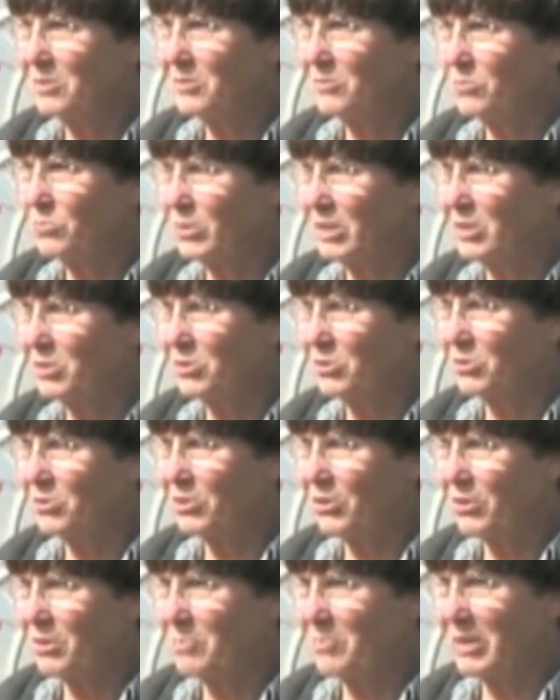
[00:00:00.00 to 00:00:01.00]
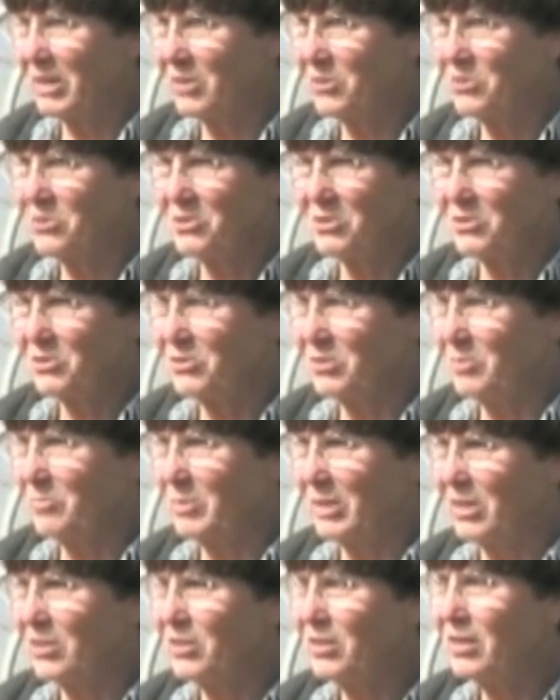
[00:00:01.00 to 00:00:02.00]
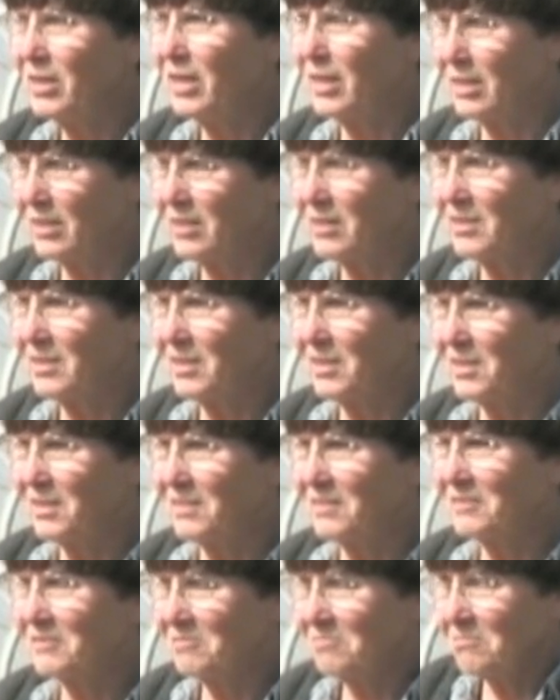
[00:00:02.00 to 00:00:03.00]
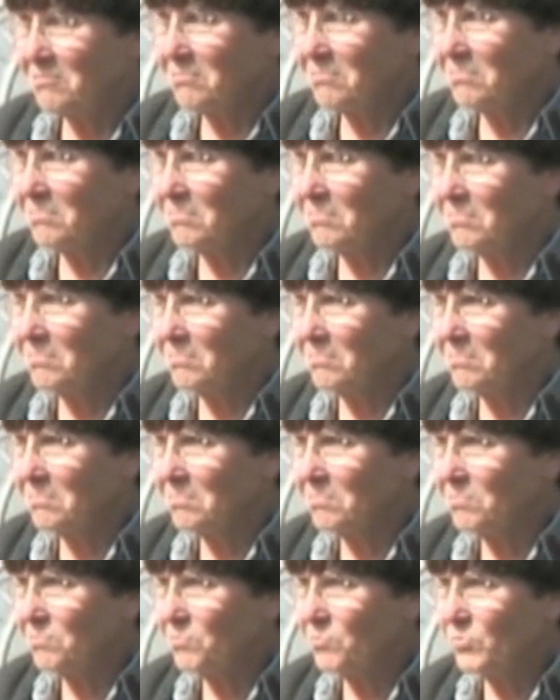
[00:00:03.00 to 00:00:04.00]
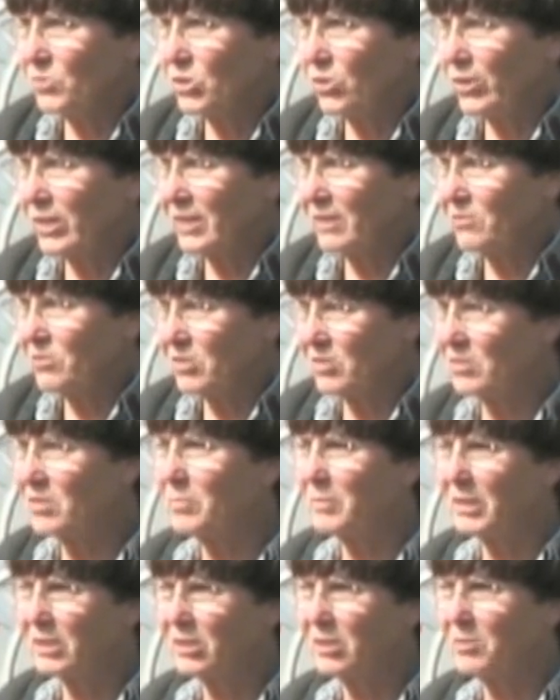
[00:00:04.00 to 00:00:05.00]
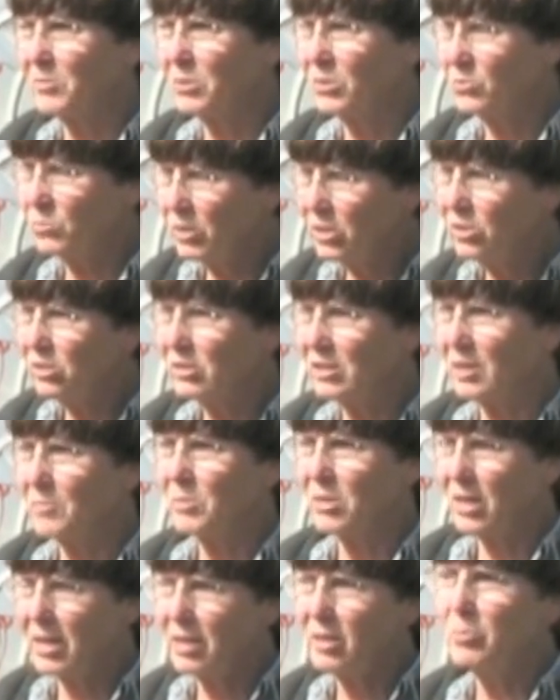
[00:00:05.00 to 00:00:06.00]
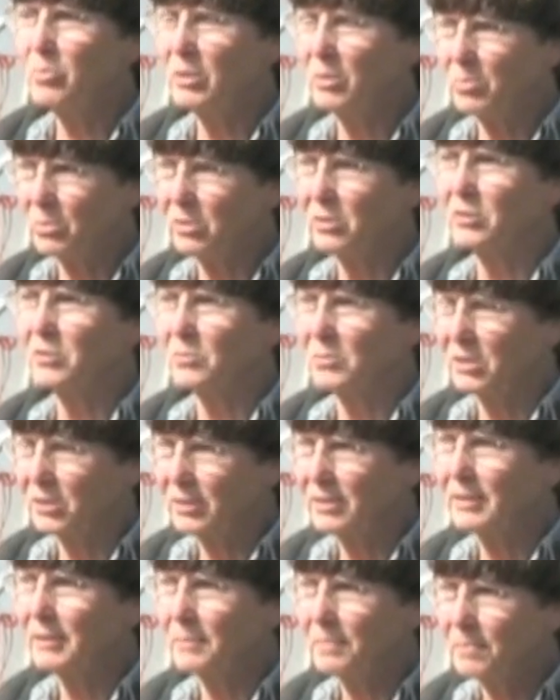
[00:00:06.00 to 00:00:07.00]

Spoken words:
We can grow it better or do it better, and then so it gives us some income in the wintertime to hire people in the wintertime.